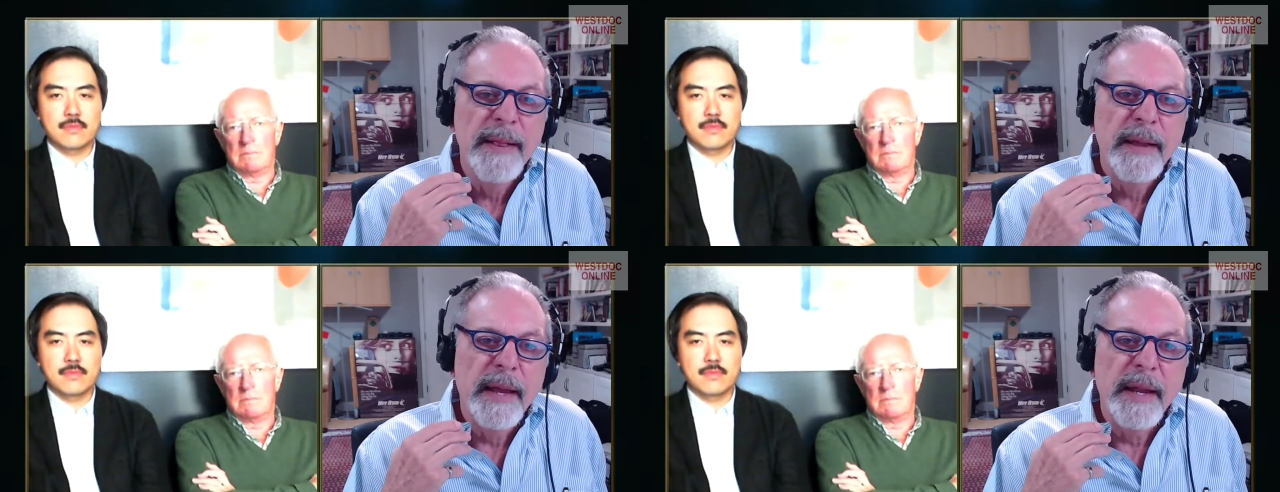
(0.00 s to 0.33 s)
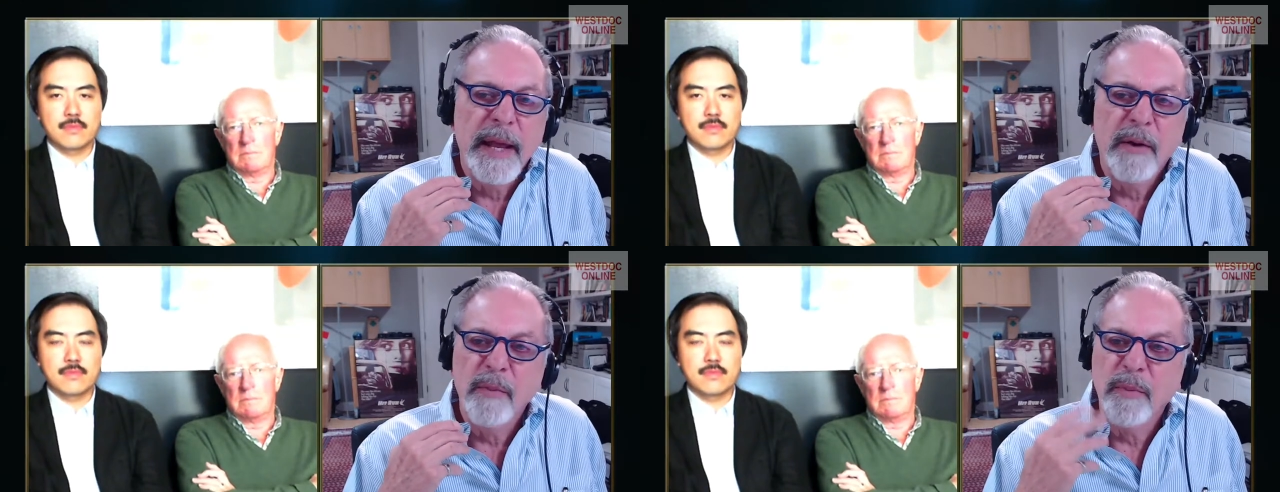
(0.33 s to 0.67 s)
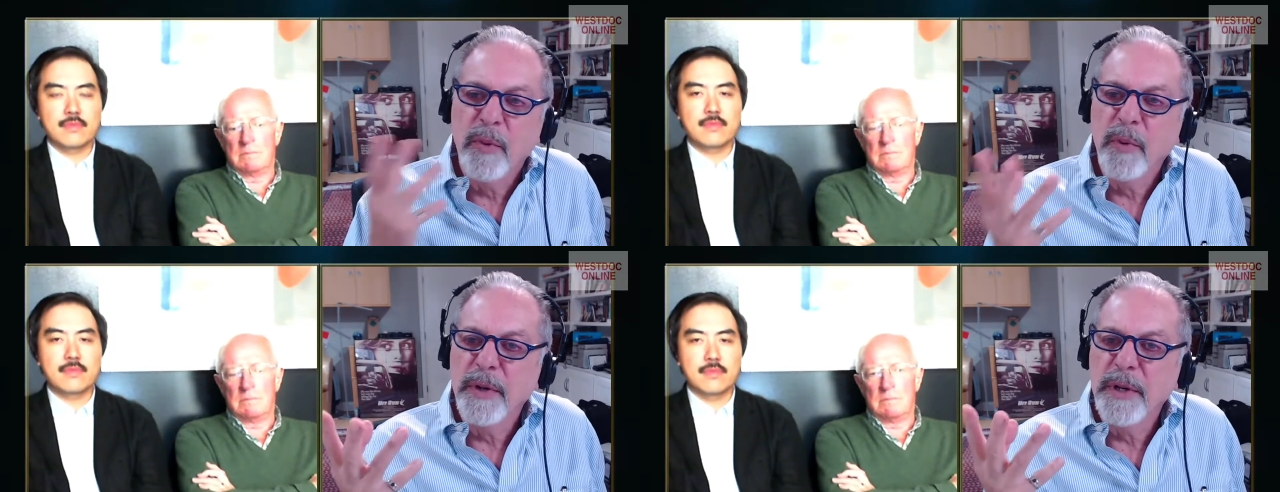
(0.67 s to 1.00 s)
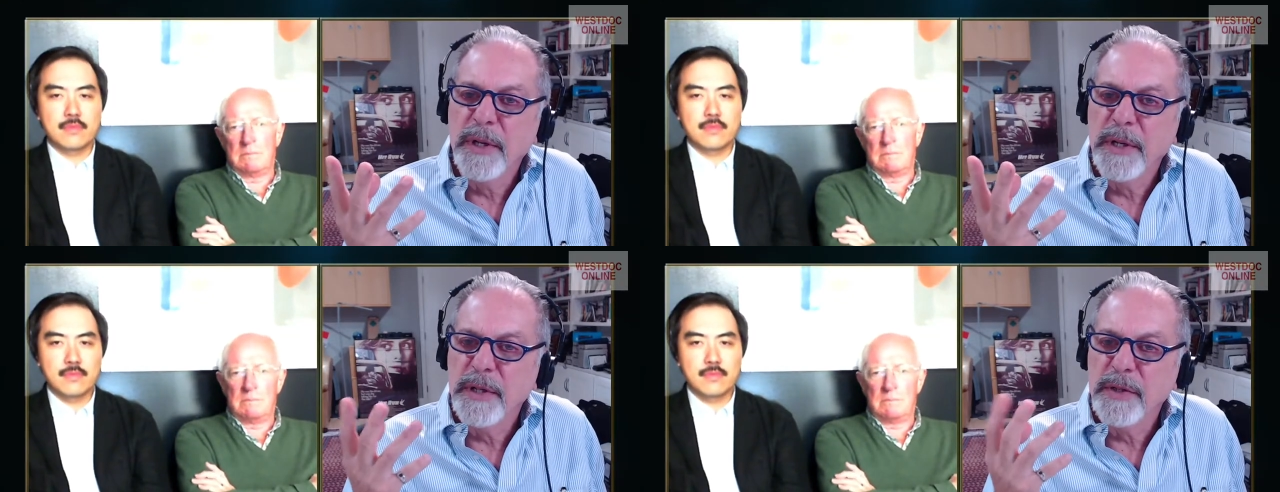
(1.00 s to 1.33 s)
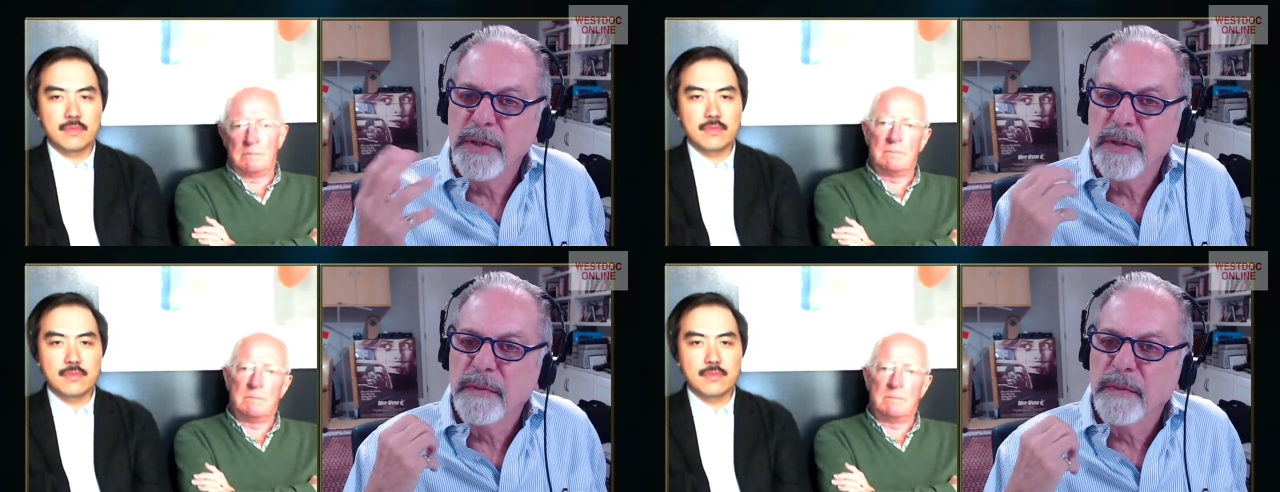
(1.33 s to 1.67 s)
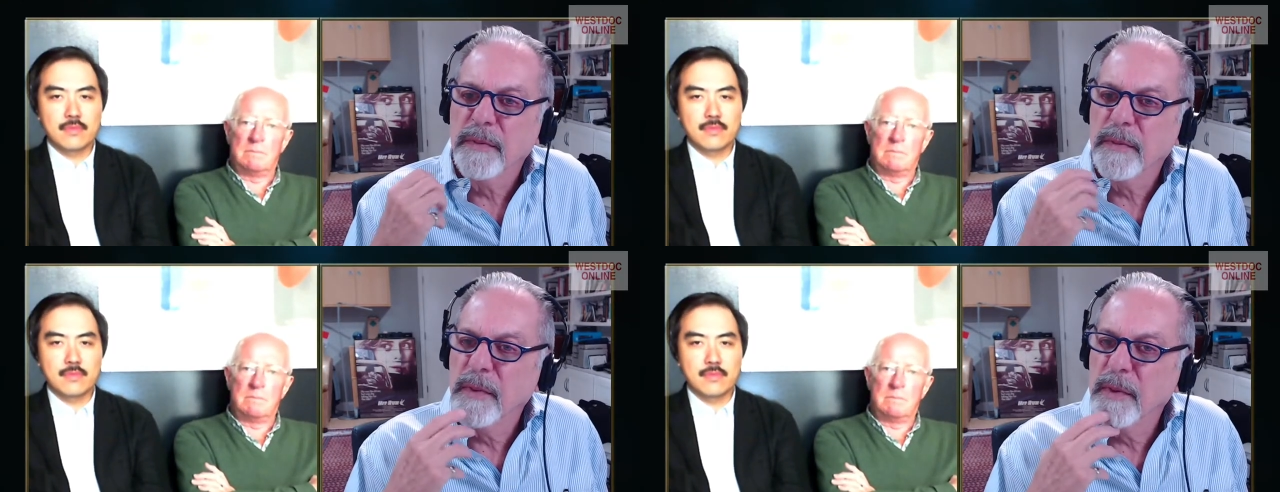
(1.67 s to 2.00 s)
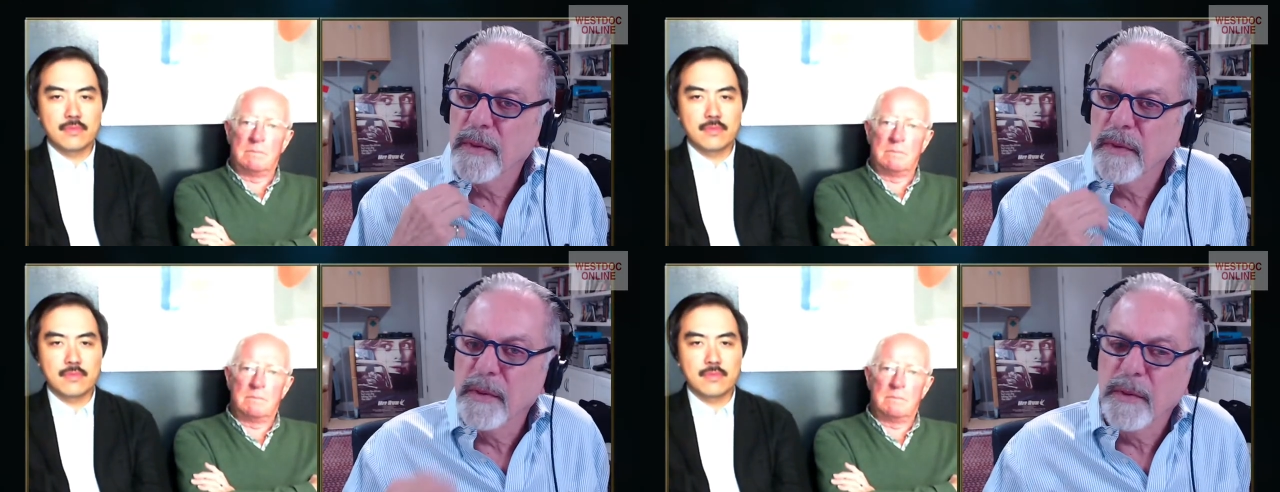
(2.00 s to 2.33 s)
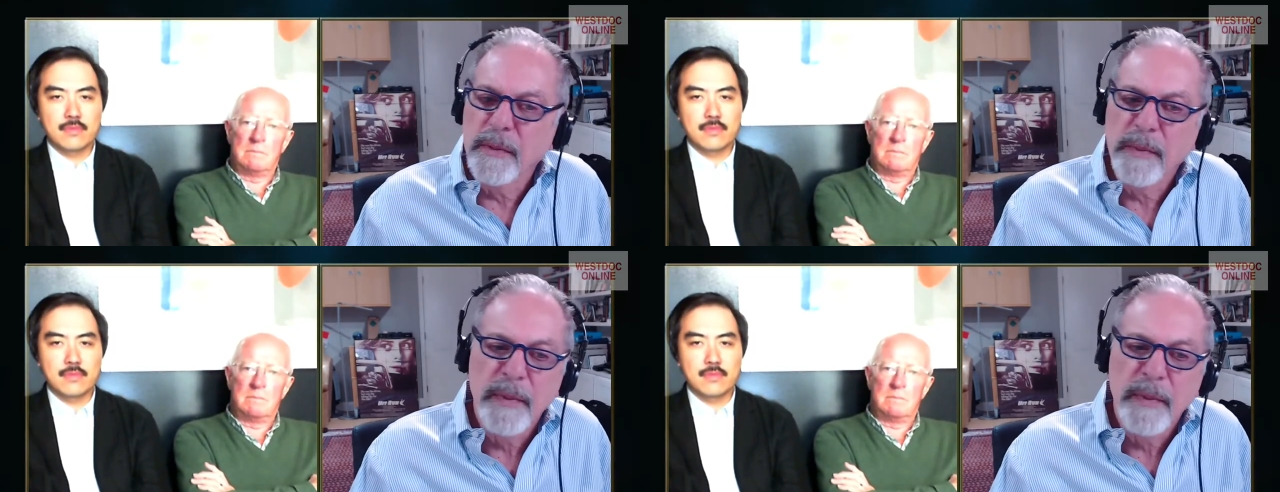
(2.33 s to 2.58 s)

Speaker 1: and how important it is to,